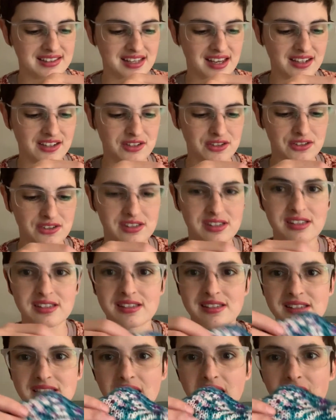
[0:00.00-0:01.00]
I used the
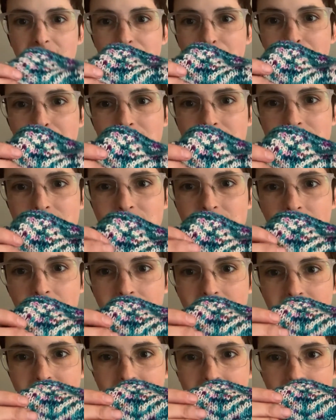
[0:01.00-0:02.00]
same
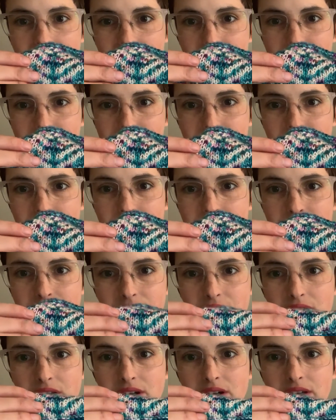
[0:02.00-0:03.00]
skein of Free
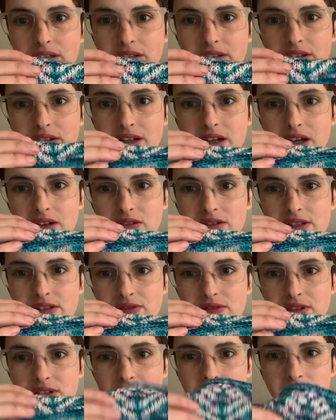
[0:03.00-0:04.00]
Fall, and look how
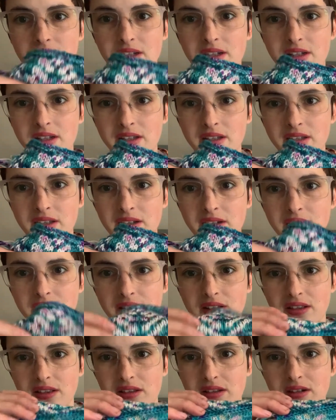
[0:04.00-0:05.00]
different
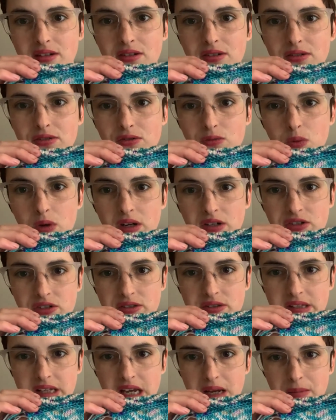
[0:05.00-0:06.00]
the 2
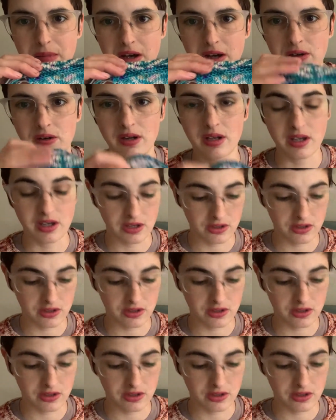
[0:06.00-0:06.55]
swatches came out.